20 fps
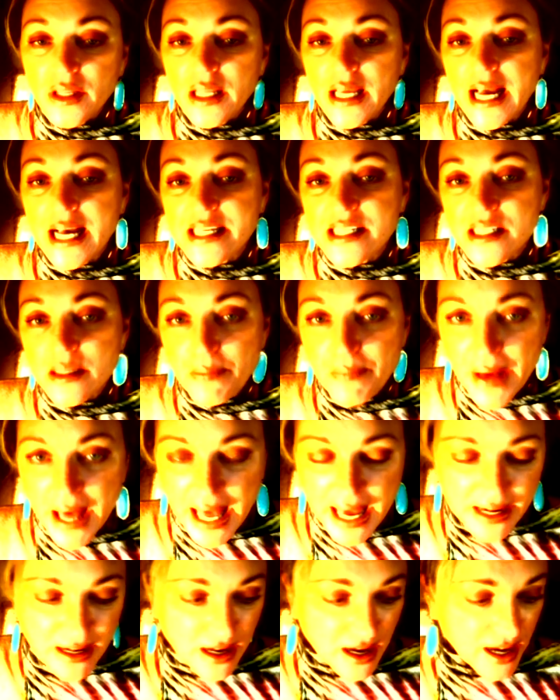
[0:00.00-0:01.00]
as the
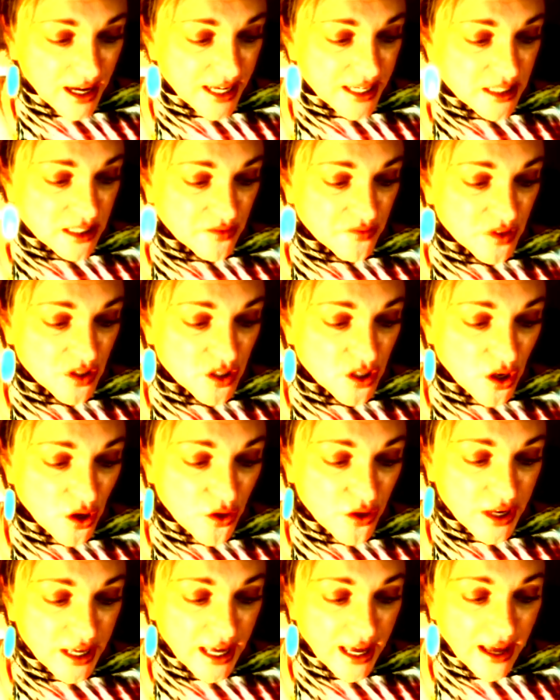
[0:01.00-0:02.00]
bad guys of the
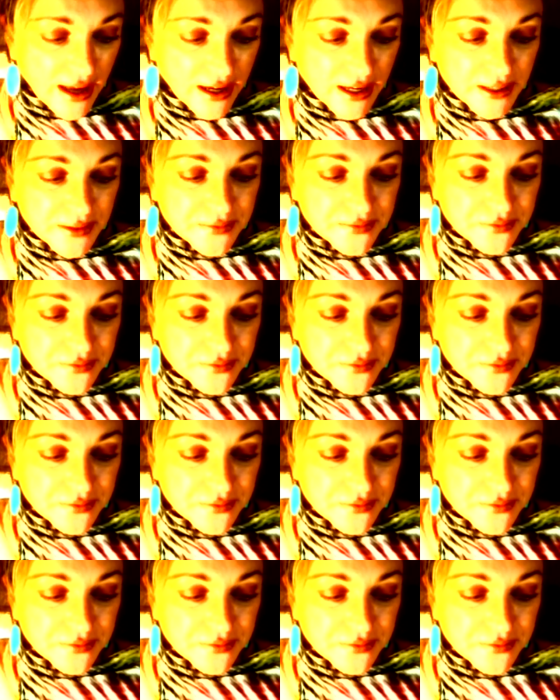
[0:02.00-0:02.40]
zodiac,